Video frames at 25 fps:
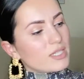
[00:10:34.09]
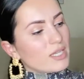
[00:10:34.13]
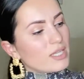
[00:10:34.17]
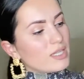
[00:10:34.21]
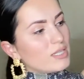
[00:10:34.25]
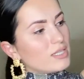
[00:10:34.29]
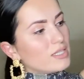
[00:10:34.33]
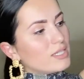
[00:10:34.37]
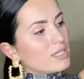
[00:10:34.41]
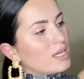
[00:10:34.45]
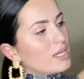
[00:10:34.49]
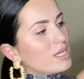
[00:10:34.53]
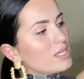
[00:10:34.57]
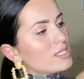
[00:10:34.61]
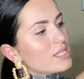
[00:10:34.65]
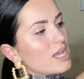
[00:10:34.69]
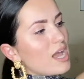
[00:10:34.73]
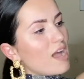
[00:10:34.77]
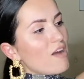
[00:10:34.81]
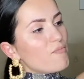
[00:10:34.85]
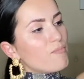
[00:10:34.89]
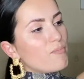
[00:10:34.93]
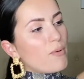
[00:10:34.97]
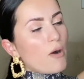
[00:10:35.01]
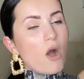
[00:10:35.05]
It does
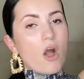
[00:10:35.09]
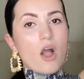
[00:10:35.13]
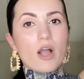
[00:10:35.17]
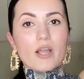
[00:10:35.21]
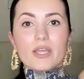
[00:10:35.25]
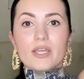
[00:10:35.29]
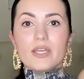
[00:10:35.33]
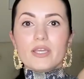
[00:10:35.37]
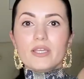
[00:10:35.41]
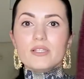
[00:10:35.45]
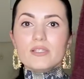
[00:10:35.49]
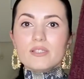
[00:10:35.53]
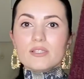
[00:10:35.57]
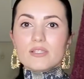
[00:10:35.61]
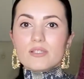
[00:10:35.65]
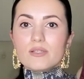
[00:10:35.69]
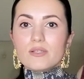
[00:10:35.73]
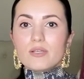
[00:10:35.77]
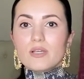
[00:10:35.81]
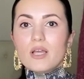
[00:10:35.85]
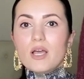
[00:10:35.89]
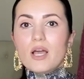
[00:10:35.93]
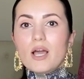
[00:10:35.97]
have pockets.